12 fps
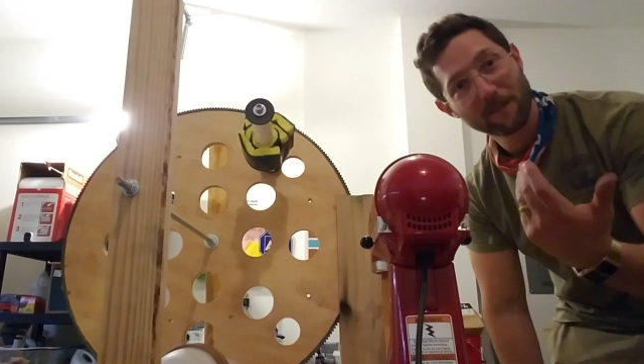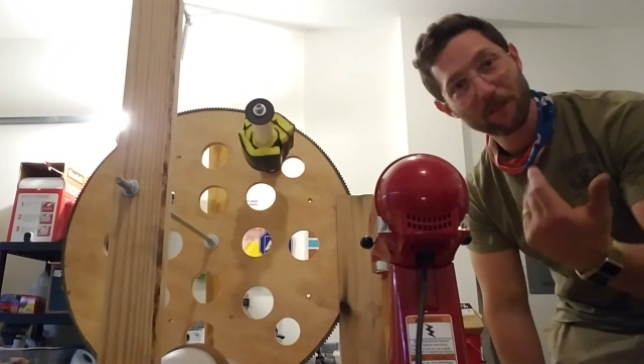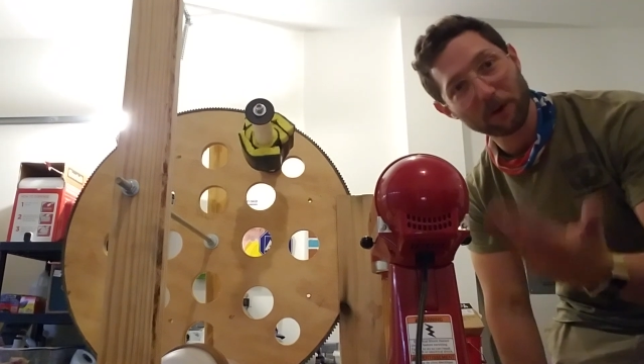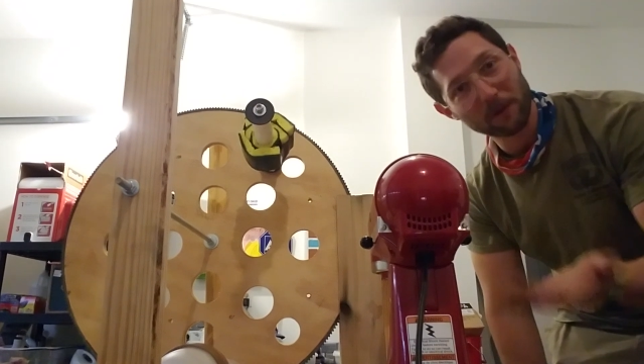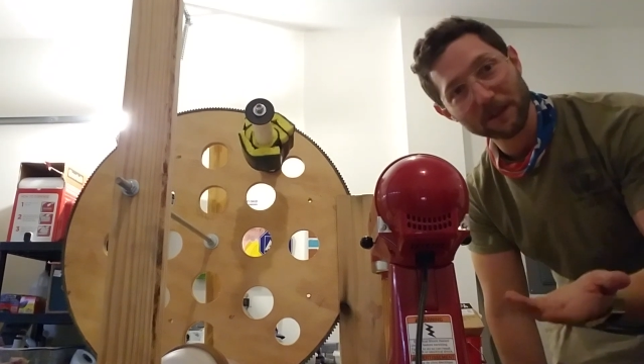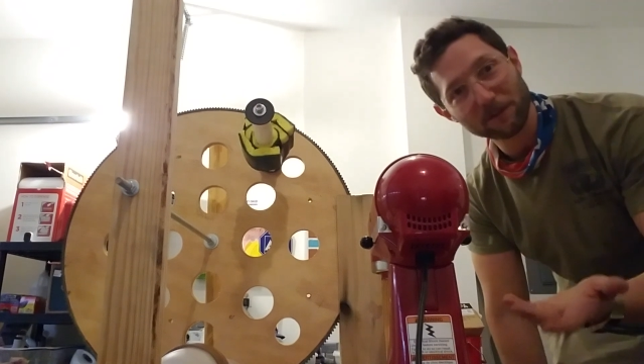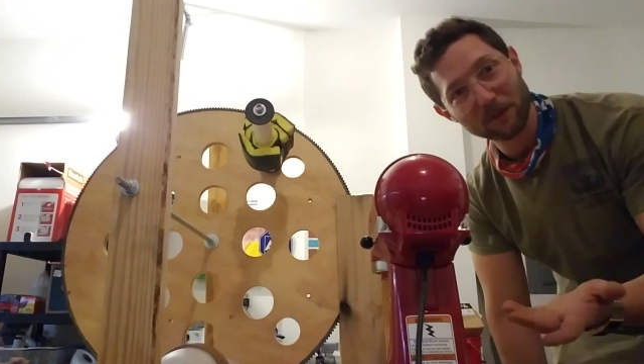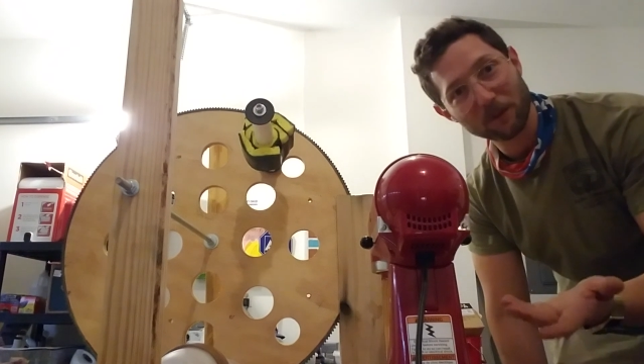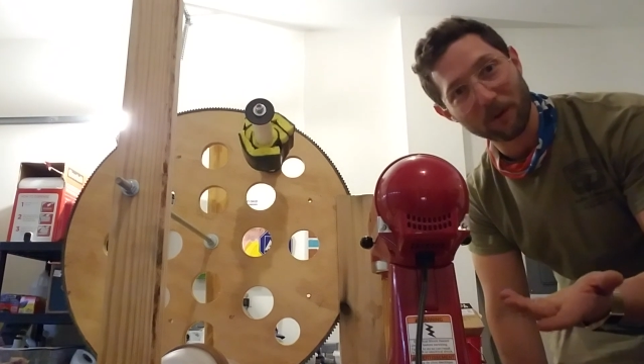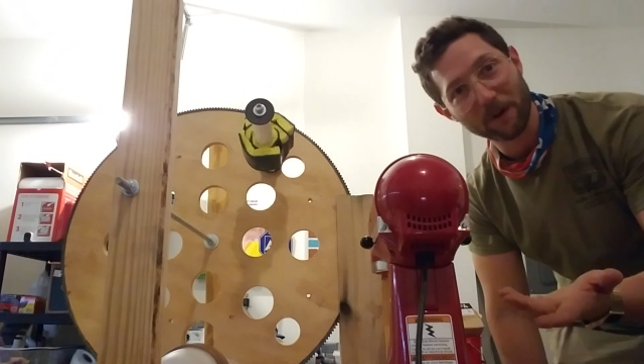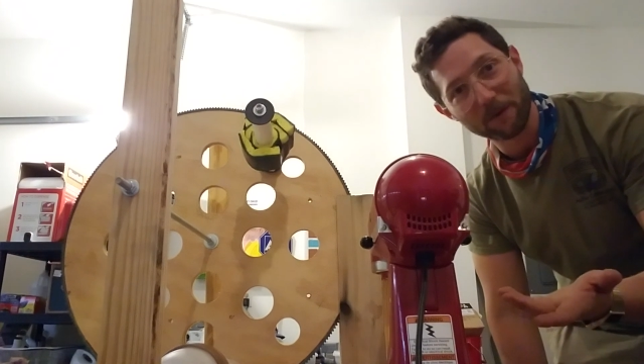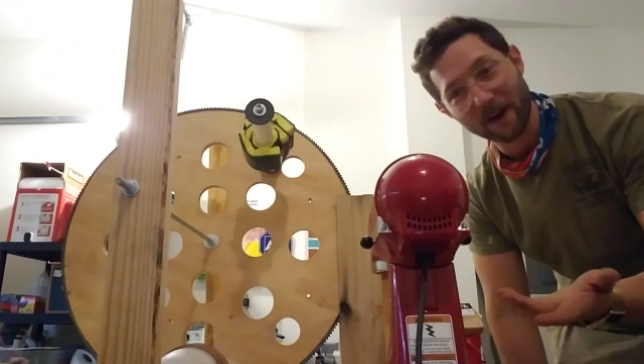the
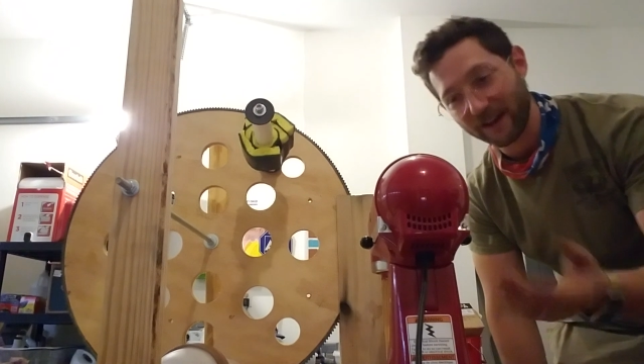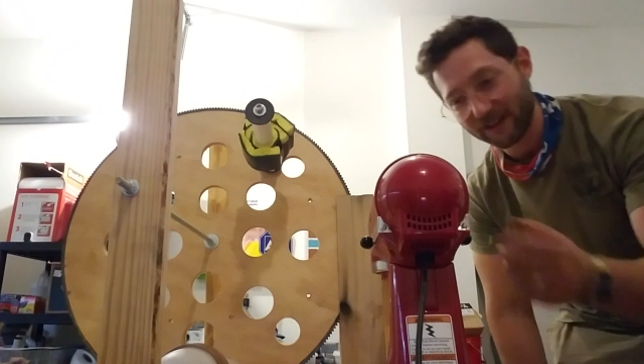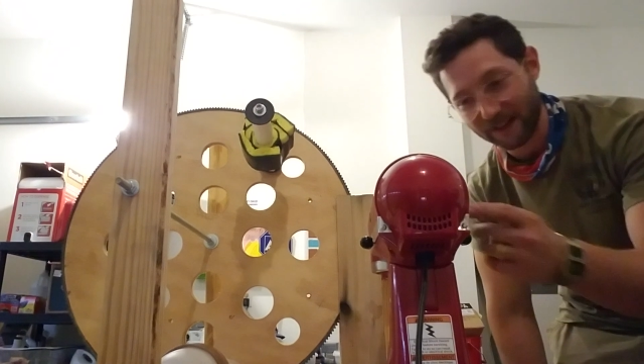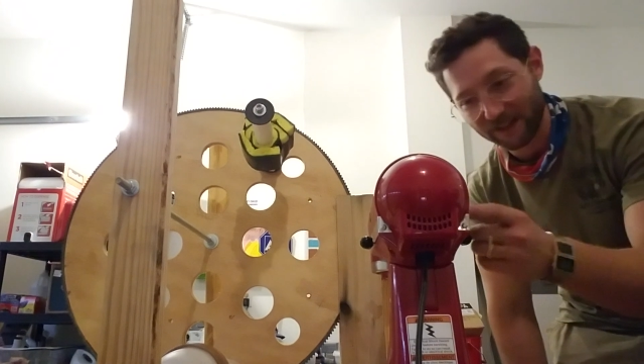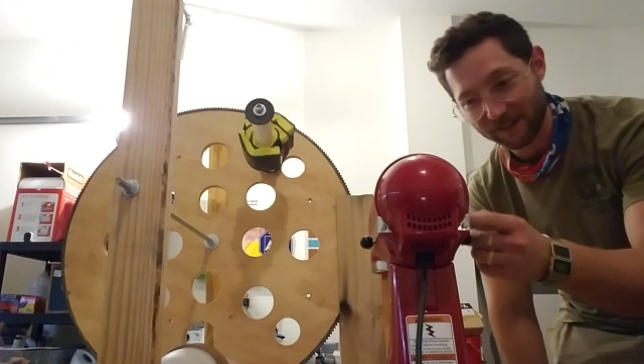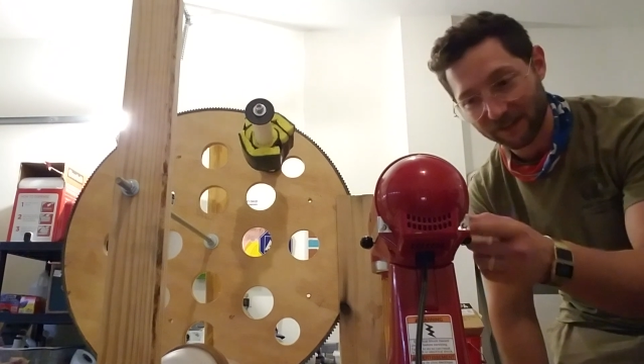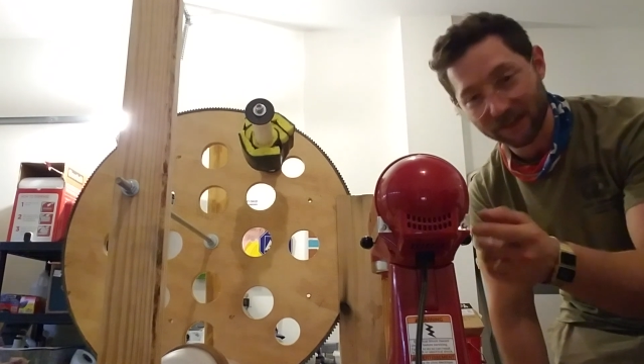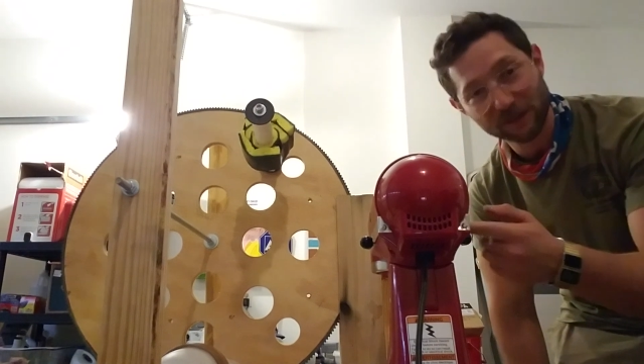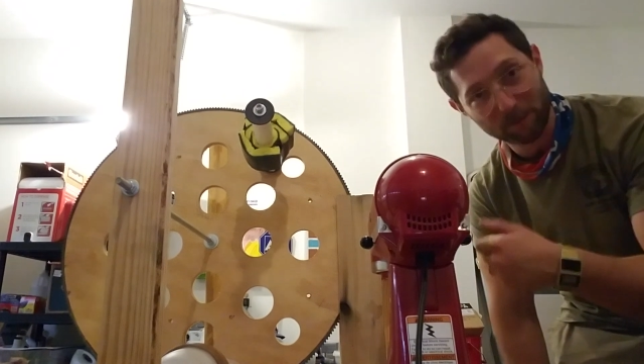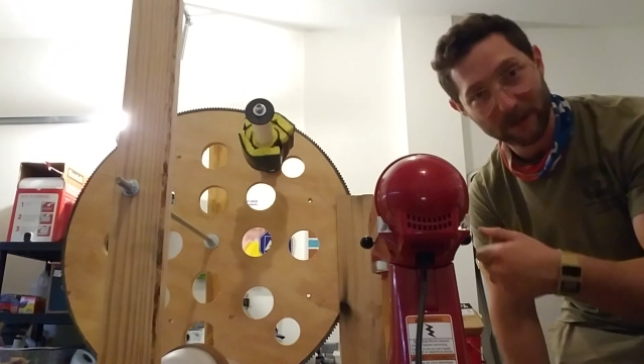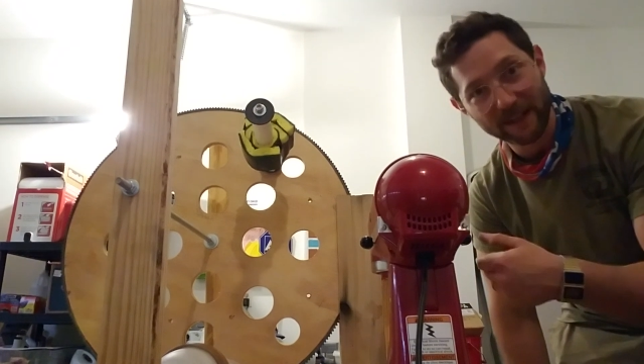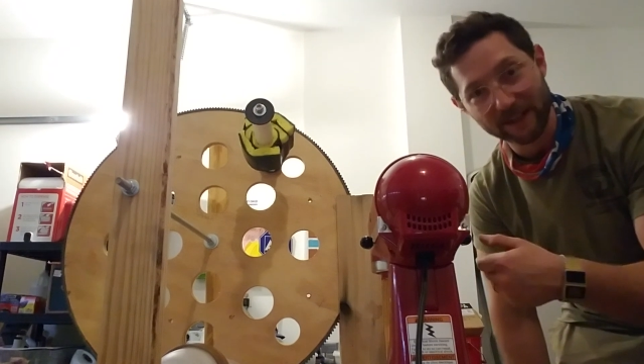respiratory rate, is the
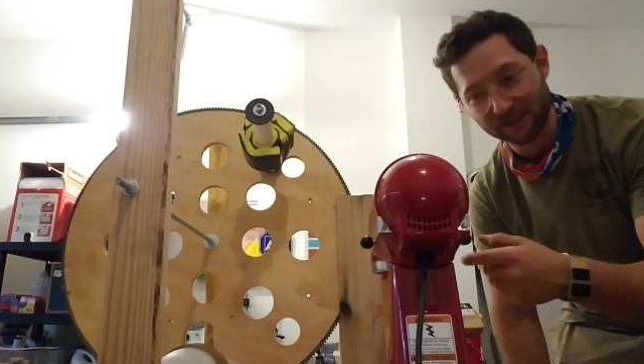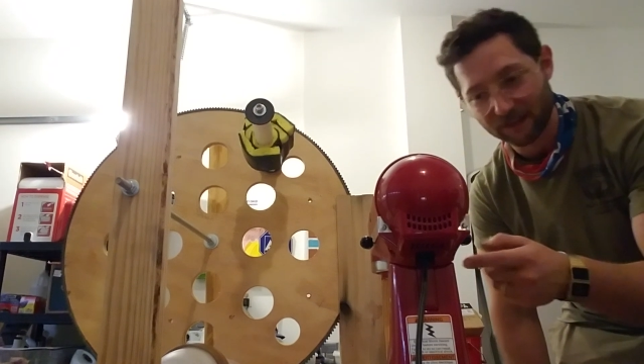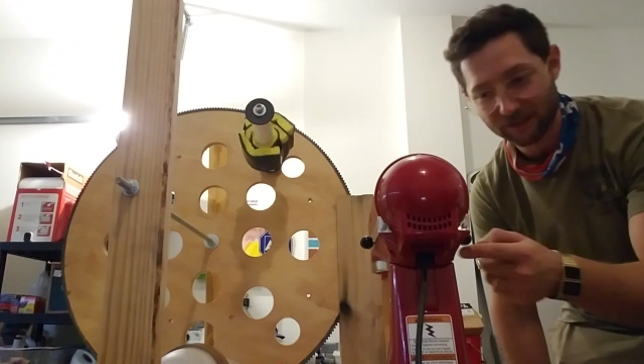speeds.